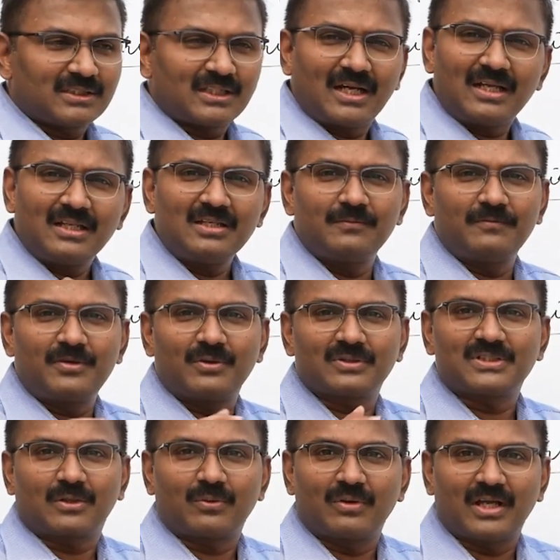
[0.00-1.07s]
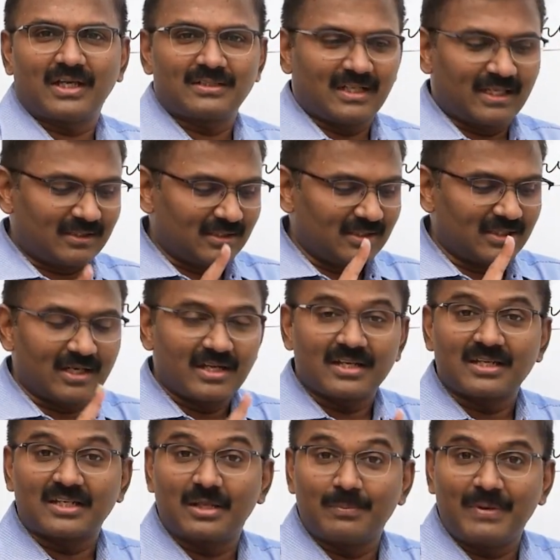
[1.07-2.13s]
Chala ni videos akunnai, like
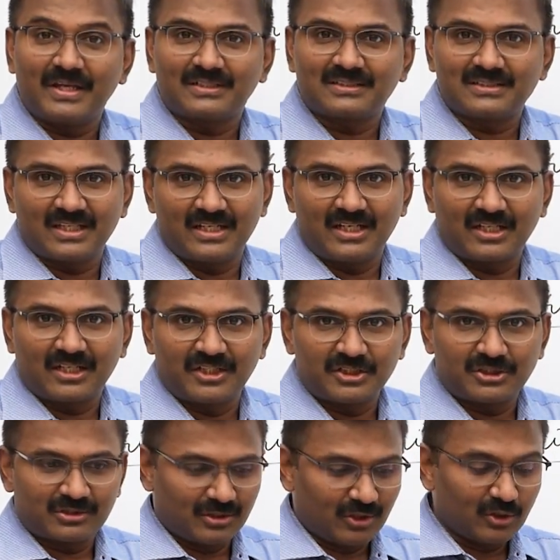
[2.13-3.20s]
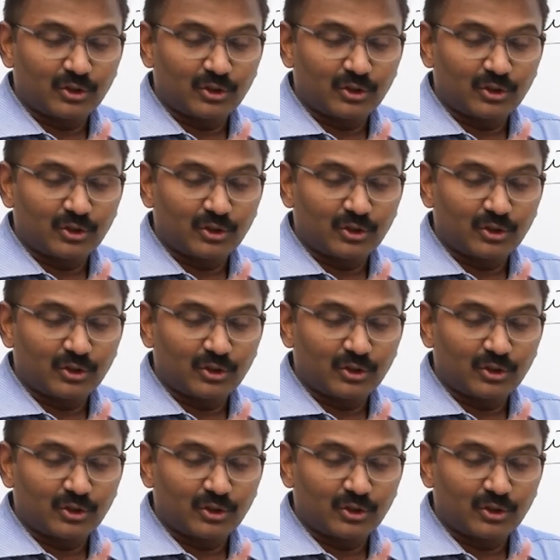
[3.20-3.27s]
debates in English,